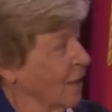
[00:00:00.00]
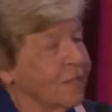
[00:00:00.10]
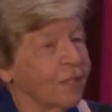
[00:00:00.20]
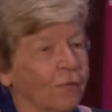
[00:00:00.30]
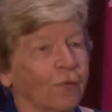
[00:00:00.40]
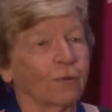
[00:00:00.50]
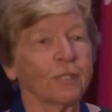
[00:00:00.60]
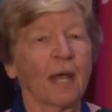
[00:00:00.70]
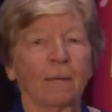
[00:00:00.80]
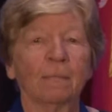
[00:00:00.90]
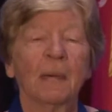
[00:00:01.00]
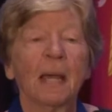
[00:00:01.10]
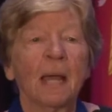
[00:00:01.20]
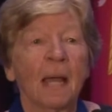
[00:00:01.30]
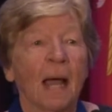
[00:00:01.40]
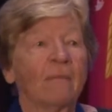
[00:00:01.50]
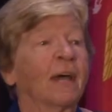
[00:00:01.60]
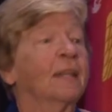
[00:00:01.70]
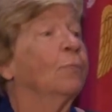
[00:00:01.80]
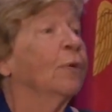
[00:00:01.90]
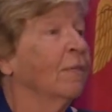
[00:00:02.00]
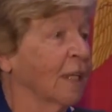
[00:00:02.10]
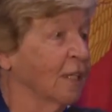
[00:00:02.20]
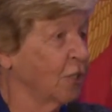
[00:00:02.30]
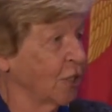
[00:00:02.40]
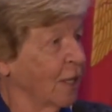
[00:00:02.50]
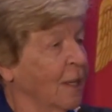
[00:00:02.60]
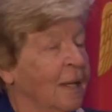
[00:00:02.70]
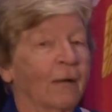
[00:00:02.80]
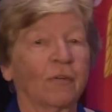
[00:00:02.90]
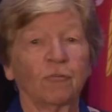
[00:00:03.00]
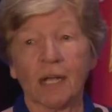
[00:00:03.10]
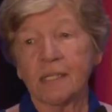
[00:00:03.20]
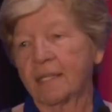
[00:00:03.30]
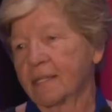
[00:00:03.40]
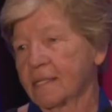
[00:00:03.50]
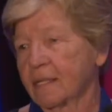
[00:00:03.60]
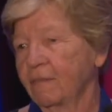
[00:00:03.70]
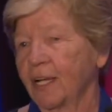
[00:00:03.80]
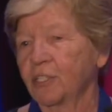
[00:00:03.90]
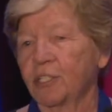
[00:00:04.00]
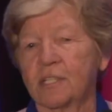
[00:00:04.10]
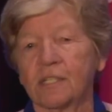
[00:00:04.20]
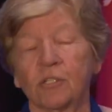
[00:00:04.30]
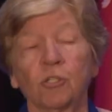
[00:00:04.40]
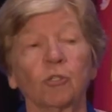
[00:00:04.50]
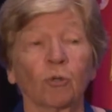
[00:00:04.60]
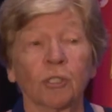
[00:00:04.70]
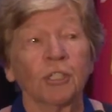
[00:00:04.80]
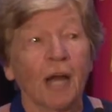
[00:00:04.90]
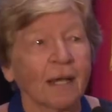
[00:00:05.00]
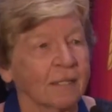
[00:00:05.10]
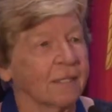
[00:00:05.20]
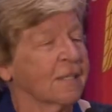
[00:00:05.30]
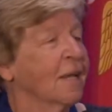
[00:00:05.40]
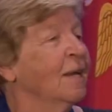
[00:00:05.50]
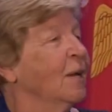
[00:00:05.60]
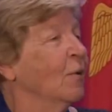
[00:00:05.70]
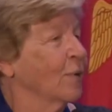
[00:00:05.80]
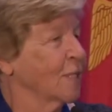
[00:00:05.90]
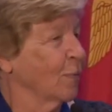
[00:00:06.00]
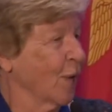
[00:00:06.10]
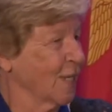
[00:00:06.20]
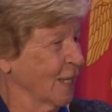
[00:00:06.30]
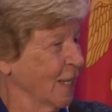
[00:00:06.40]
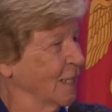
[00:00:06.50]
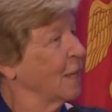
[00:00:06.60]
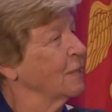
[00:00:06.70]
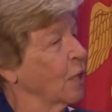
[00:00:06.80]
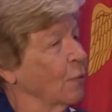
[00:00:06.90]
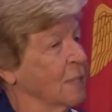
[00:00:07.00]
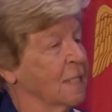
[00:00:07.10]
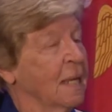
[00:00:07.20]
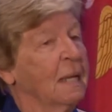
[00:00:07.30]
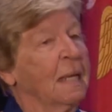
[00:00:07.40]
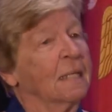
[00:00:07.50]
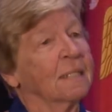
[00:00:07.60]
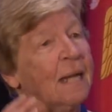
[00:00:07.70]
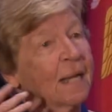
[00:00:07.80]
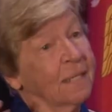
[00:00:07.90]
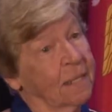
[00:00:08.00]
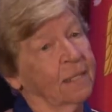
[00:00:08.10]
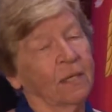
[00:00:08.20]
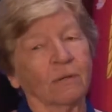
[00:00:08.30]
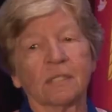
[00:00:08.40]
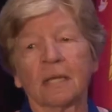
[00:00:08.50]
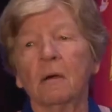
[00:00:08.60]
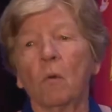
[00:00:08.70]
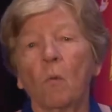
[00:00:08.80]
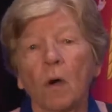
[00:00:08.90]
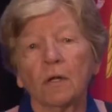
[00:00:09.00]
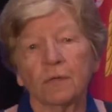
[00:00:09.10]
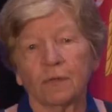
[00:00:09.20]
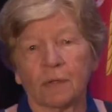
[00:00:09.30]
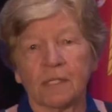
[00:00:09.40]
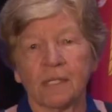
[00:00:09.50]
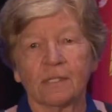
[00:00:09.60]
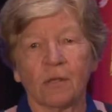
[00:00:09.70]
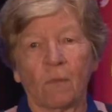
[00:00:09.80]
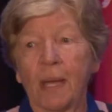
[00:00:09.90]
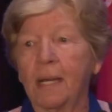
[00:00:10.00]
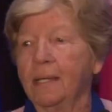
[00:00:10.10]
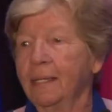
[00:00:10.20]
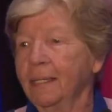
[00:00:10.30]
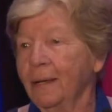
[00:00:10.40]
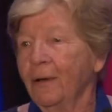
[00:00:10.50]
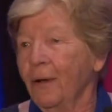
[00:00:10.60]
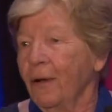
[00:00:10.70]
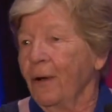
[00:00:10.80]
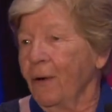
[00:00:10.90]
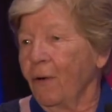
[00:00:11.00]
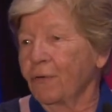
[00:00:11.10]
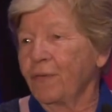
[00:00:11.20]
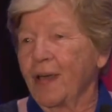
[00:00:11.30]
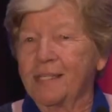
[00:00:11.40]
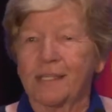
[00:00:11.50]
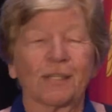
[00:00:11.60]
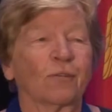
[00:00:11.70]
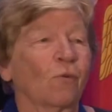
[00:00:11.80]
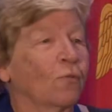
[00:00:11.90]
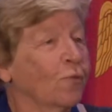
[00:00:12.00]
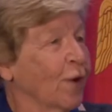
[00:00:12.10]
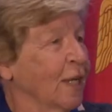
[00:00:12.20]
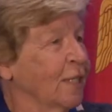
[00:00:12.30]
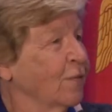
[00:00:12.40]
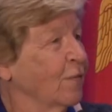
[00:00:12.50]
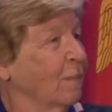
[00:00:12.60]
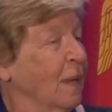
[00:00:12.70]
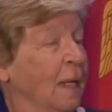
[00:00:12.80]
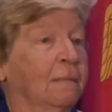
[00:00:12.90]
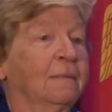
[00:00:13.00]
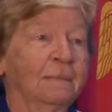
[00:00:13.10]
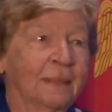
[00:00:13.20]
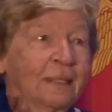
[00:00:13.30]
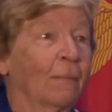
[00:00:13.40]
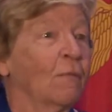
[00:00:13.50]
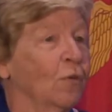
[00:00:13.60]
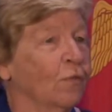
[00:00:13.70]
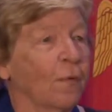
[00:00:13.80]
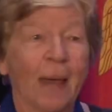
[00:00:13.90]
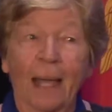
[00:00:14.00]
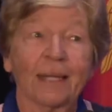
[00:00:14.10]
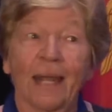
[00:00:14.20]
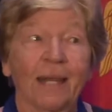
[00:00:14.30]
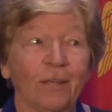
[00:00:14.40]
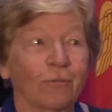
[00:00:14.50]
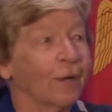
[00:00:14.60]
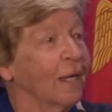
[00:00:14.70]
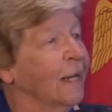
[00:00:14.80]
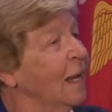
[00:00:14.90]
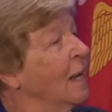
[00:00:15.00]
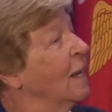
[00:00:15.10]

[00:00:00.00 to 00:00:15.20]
This is the first time I've had the privilege of addressing this convention since George Duggins was the president. So it's nice to see you. It's wonderful to see so many old faces and old friends and some of you from back in '83.